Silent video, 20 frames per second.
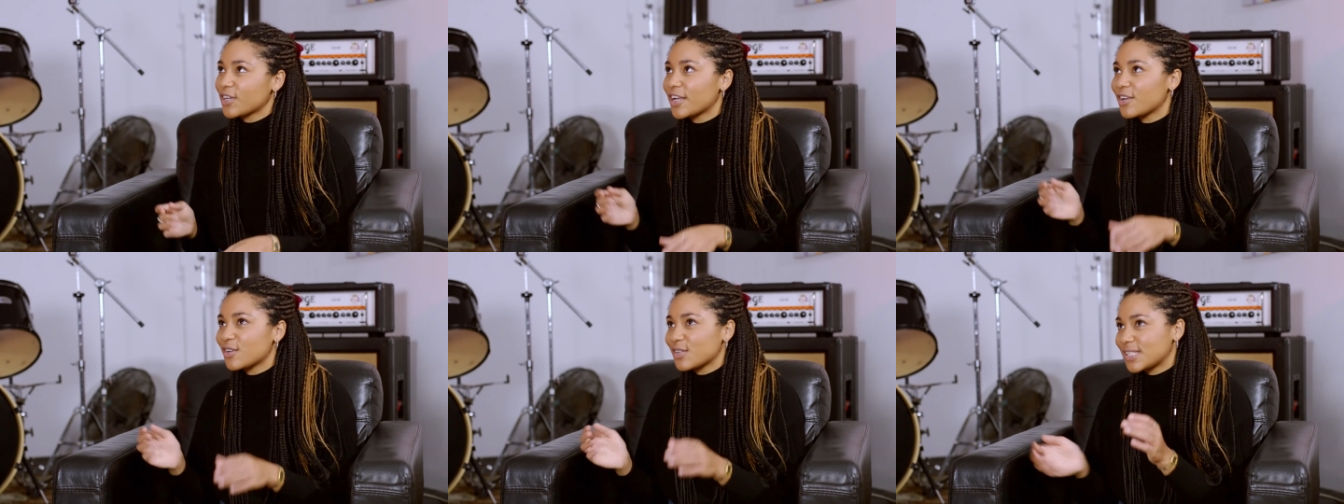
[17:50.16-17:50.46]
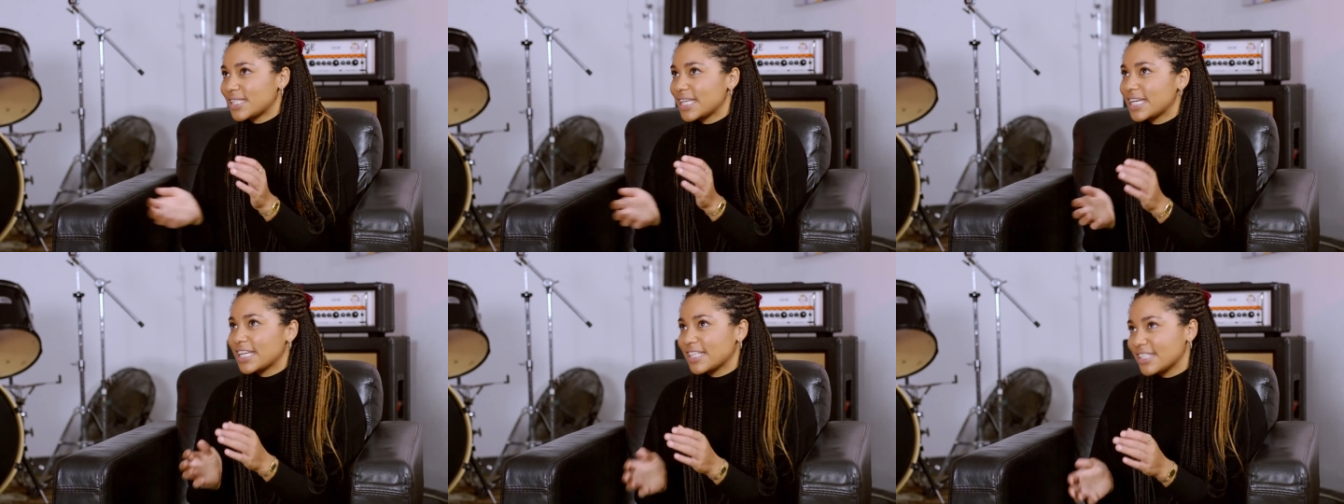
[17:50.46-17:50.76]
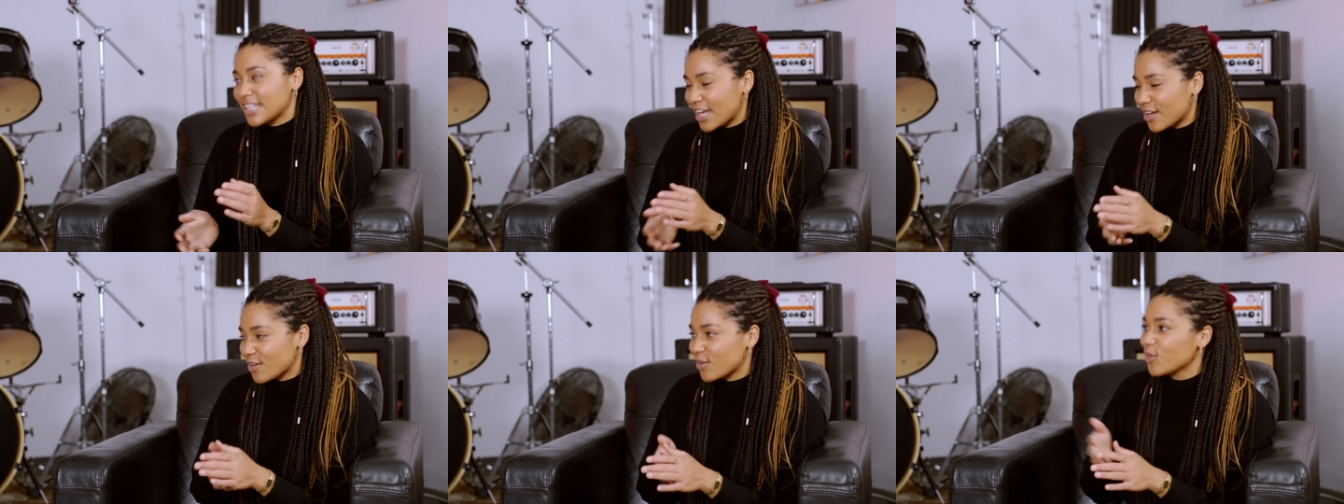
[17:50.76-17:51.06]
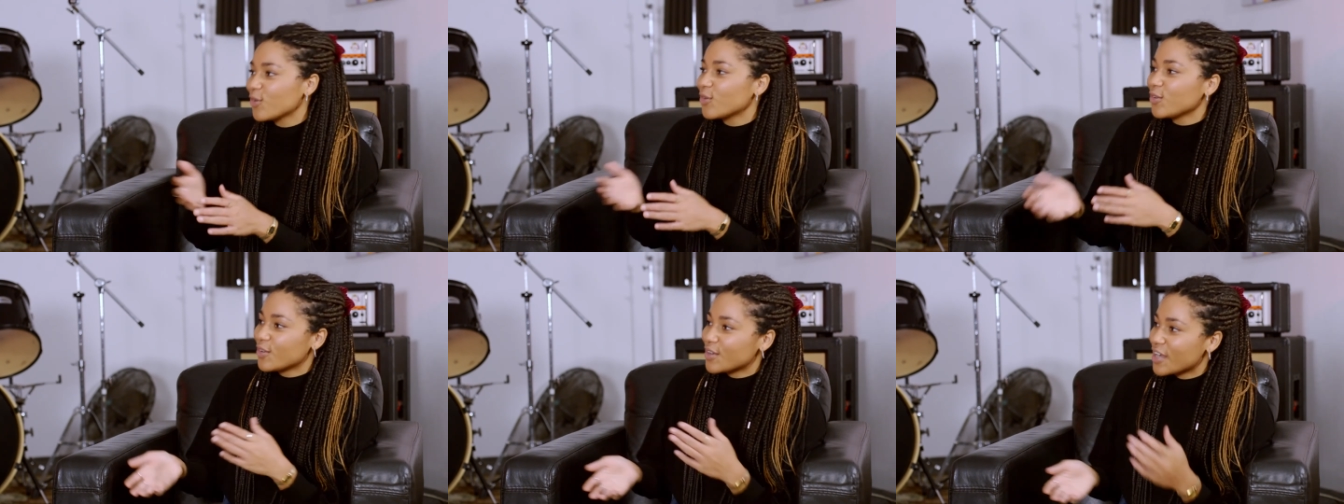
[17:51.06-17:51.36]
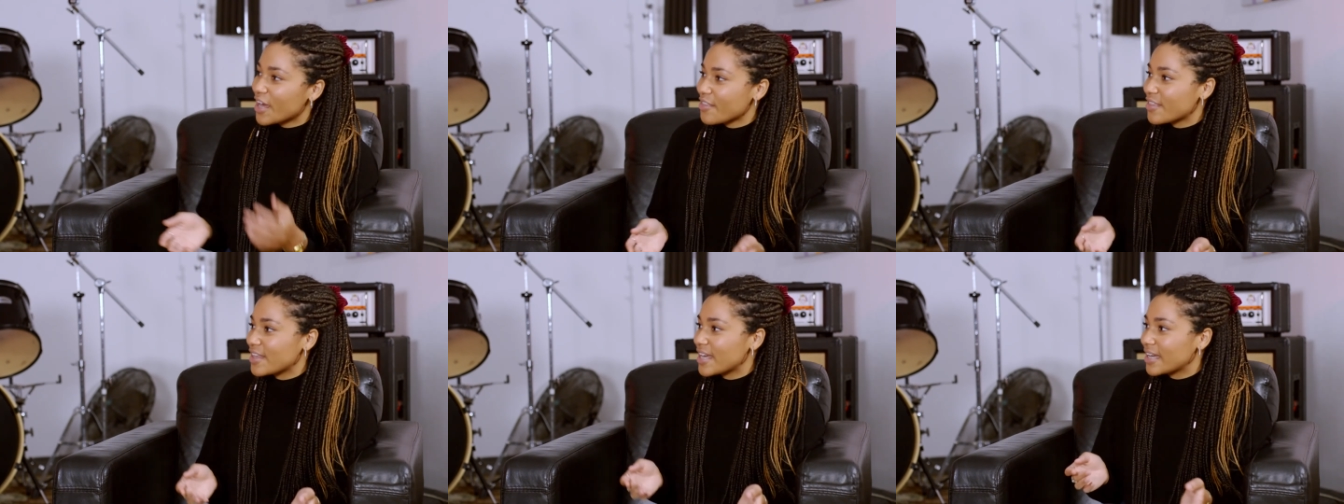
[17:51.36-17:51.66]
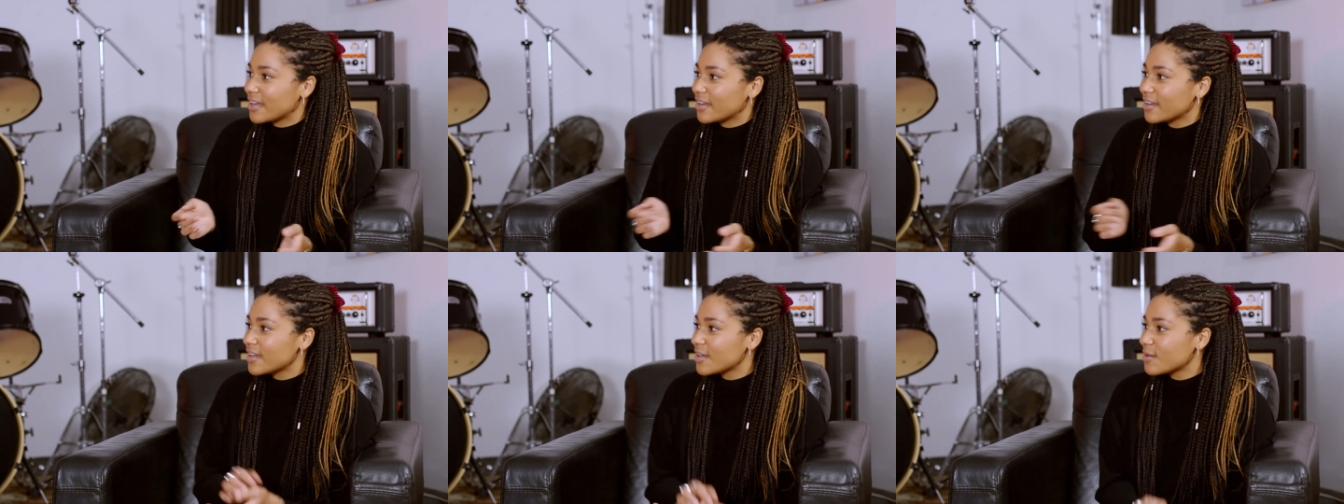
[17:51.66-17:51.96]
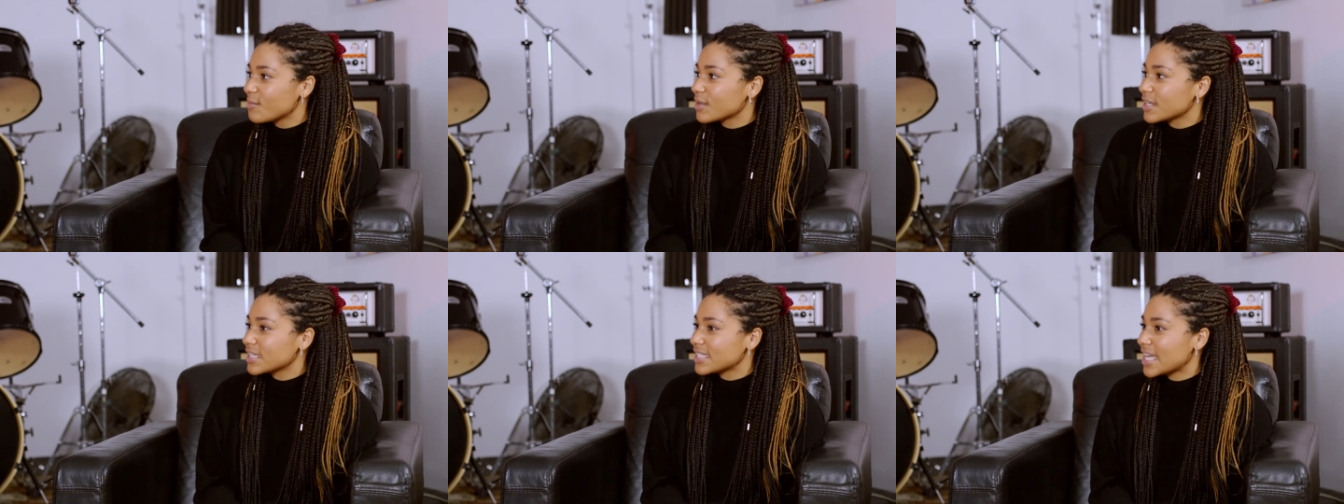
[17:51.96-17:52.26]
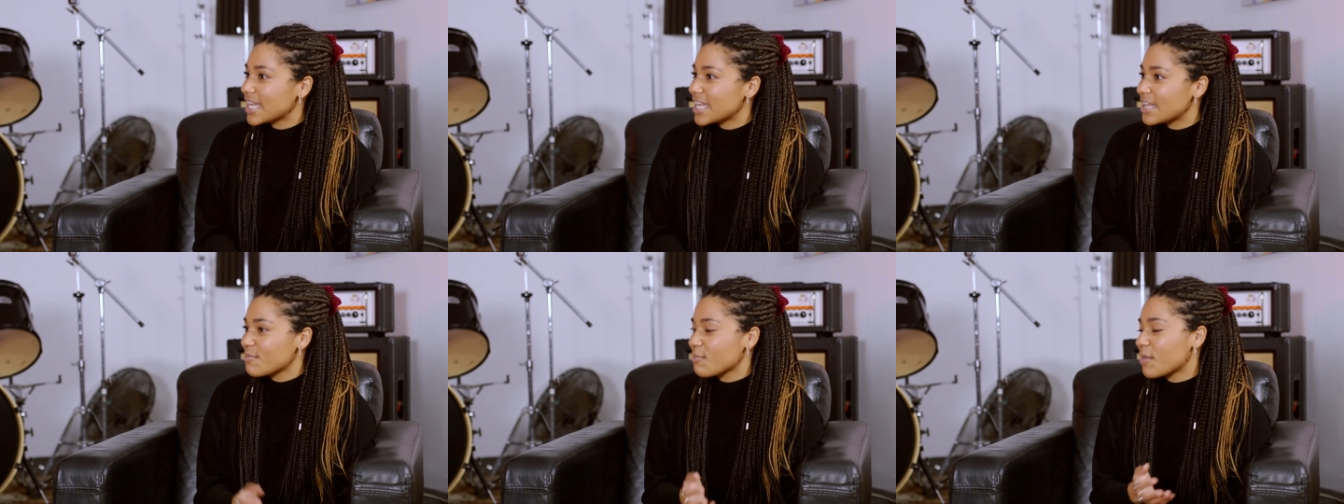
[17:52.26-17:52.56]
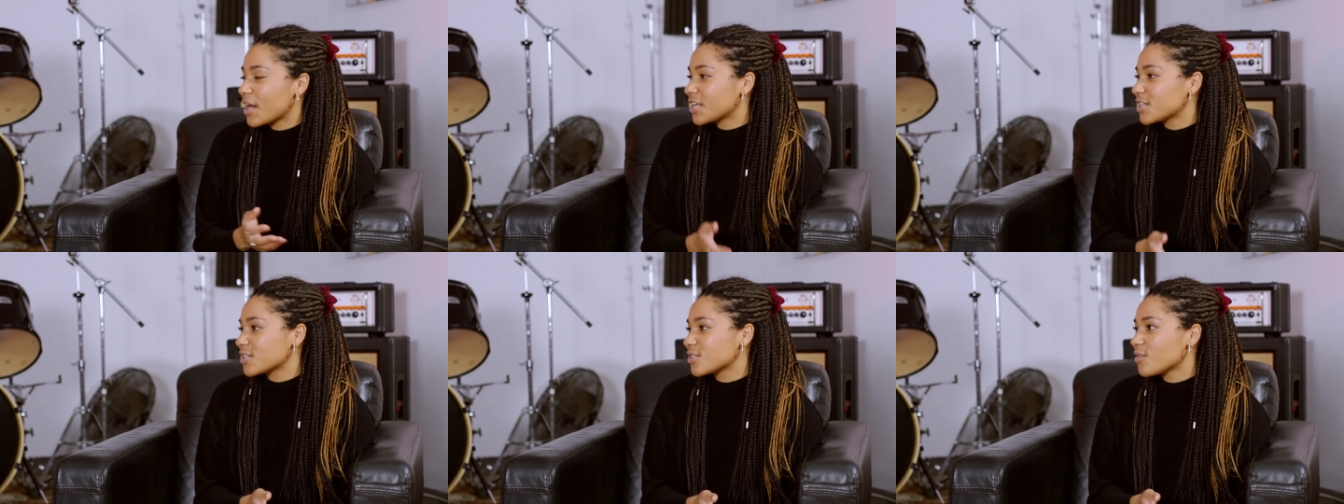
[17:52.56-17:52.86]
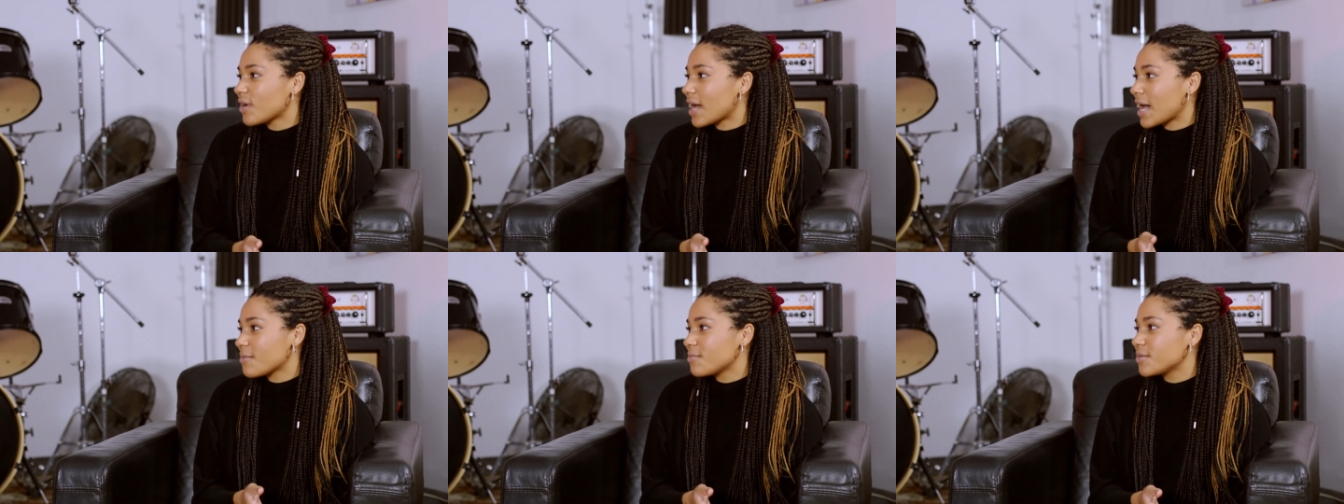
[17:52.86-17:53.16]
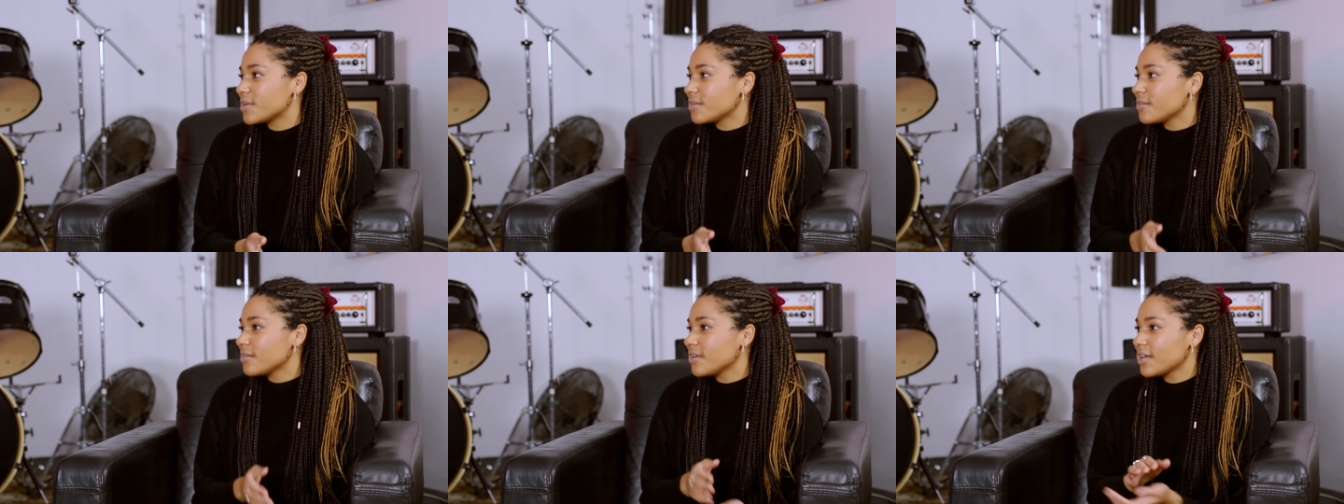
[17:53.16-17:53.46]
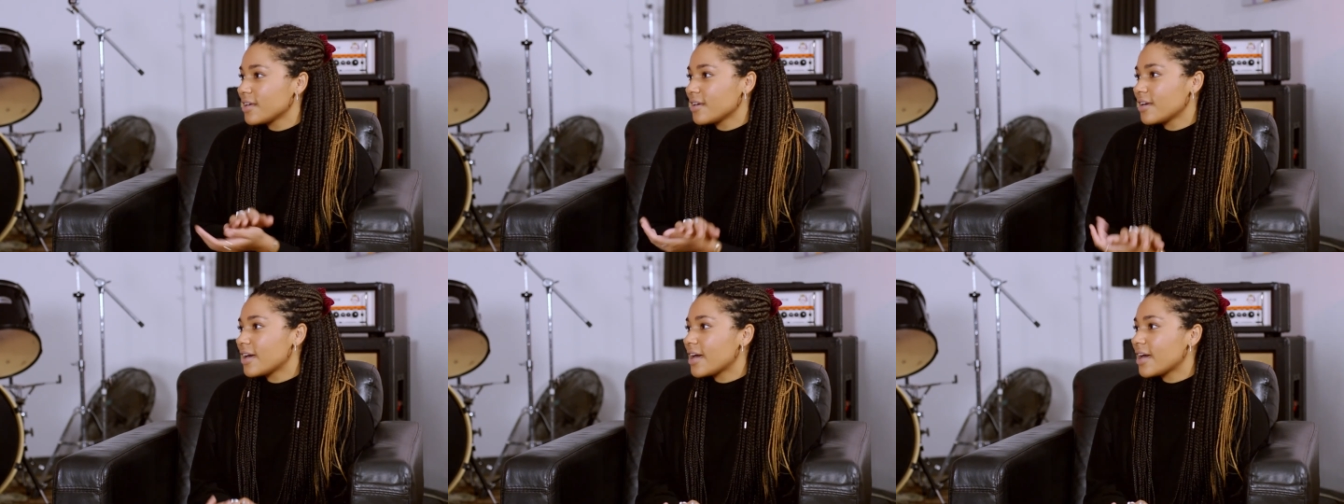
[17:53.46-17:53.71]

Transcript: not to see it as like all or nothing, because then it might just not happen.